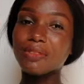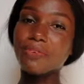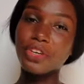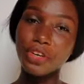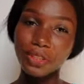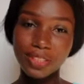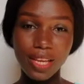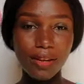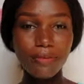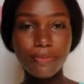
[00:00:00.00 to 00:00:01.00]
six figures
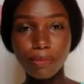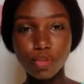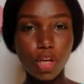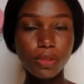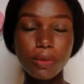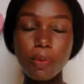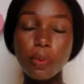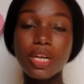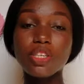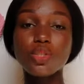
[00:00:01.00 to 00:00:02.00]
from
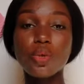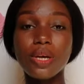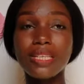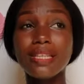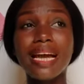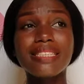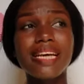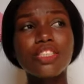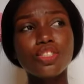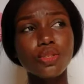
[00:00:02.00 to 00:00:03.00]
dropshipping without stocking. I
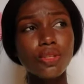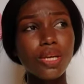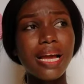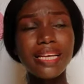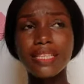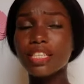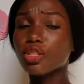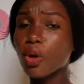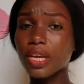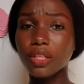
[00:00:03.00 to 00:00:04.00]
started
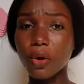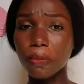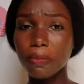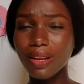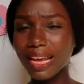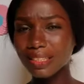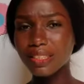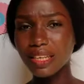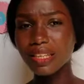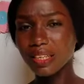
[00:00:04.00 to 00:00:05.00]
stocking up
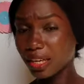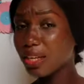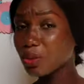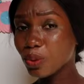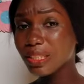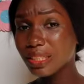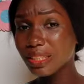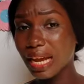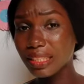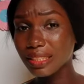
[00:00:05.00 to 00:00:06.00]
last year, yeah,
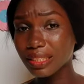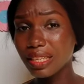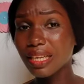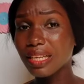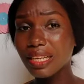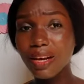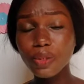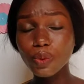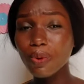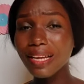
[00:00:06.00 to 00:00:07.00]
2019. That
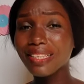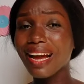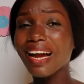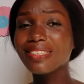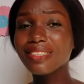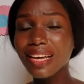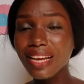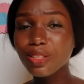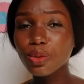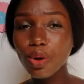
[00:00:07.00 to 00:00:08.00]
was when I
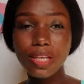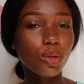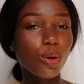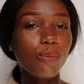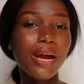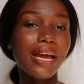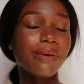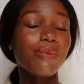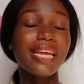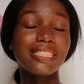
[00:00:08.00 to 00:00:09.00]
started stocking up,
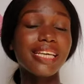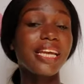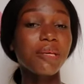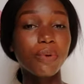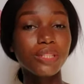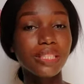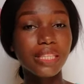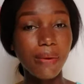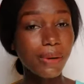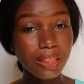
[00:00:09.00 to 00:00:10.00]
when I started importing
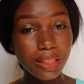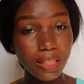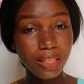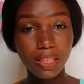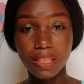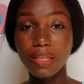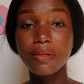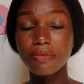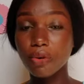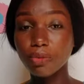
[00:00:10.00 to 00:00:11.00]
directly
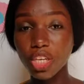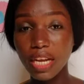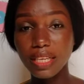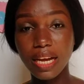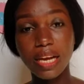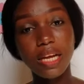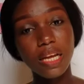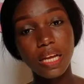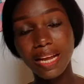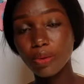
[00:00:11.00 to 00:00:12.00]
from China
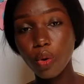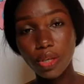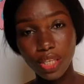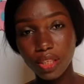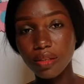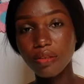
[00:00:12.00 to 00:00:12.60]
and Turkey